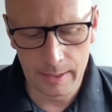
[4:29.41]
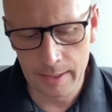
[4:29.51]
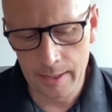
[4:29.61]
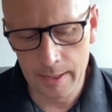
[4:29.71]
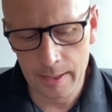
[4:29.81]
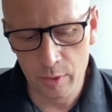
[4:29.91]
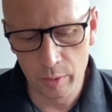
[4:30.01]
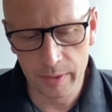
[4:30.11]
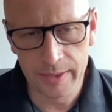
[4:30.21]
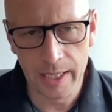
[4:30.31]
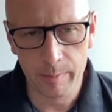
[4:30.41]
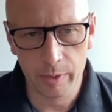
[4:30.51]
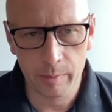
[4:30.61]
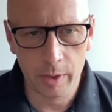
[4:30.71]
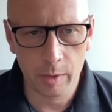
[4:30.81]
another tab on
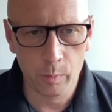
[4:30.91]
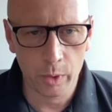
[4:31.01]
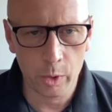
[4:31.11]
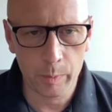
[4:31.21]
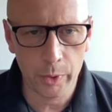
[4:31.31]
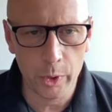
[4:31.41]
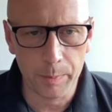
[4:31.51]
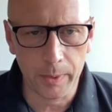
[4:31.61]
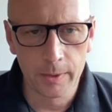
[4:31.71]
the bottom will open up